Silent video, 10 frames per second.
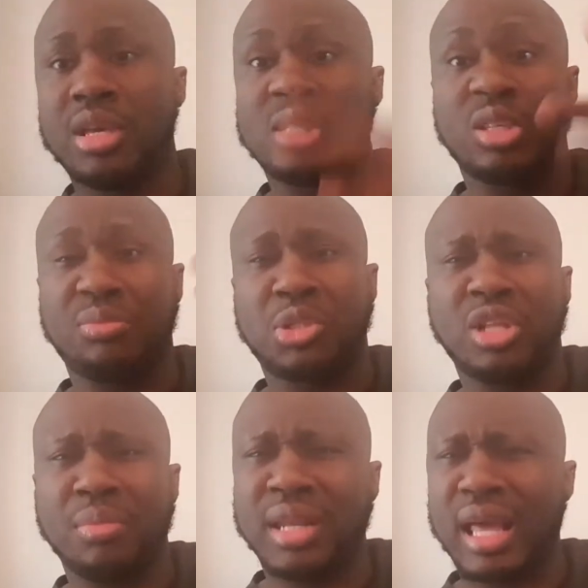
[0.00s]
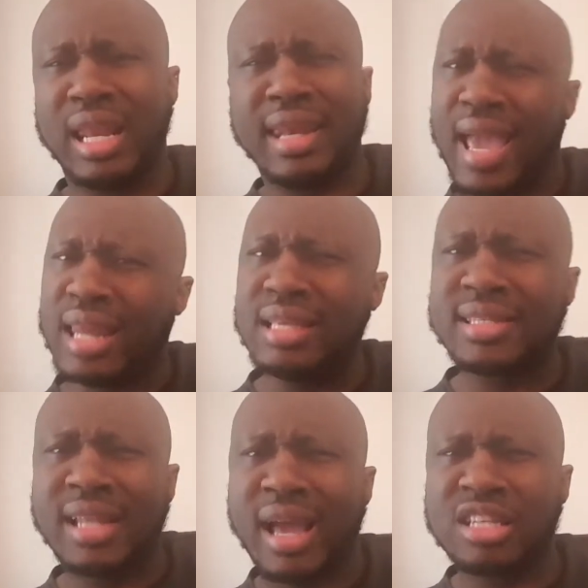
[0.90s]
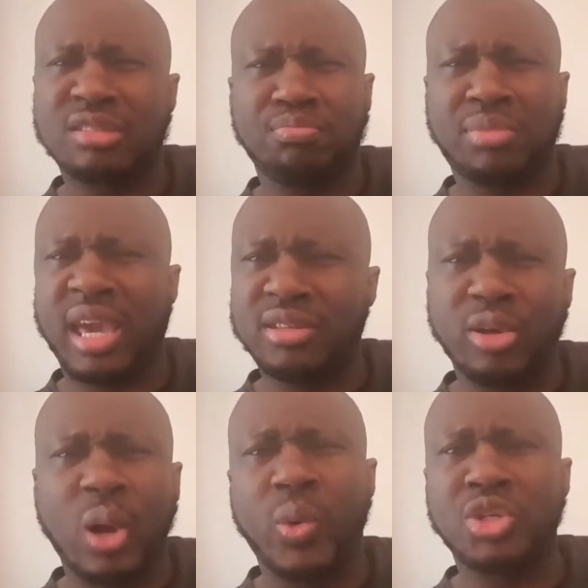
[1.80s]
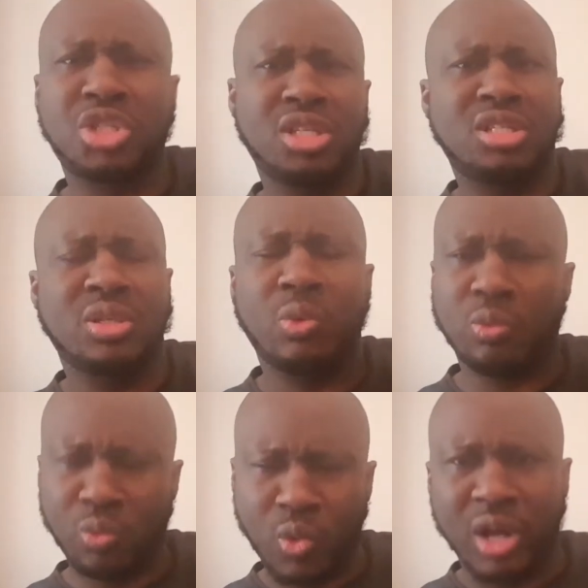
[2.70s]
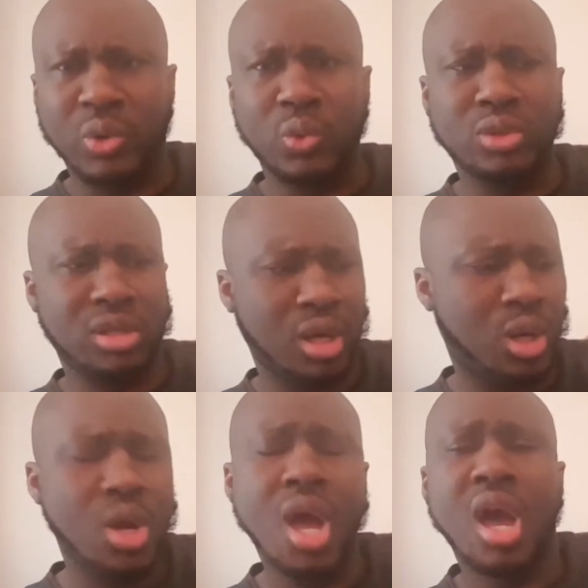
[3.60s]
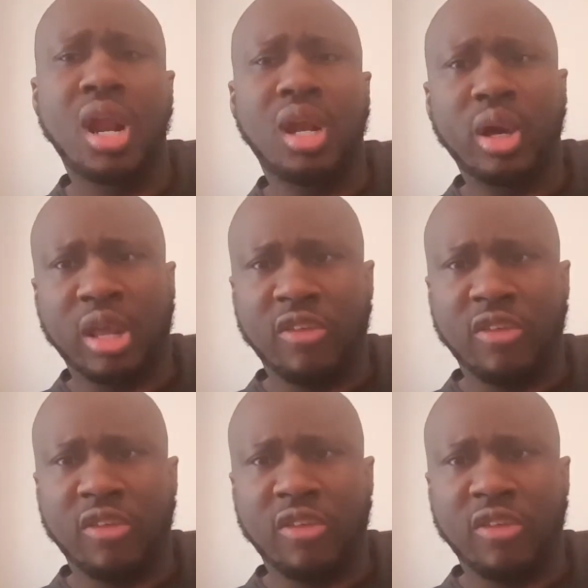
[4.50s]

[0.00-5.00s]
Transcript: is supposed to still be like a nanny slash caretaker when she's the one who, you know, looking